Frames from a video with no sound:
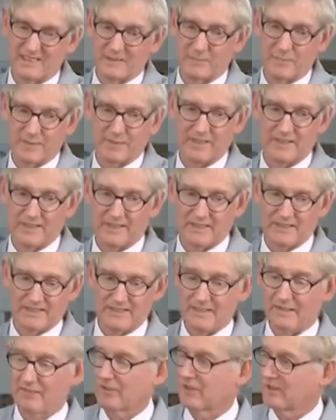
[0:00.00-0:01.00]
simple.
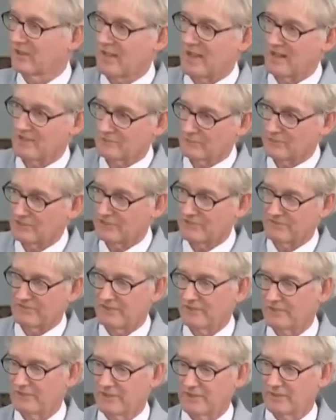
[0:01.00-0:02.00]
It never clogs once you've
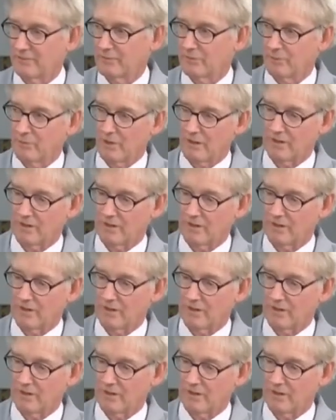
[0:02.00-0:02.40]
diluted it with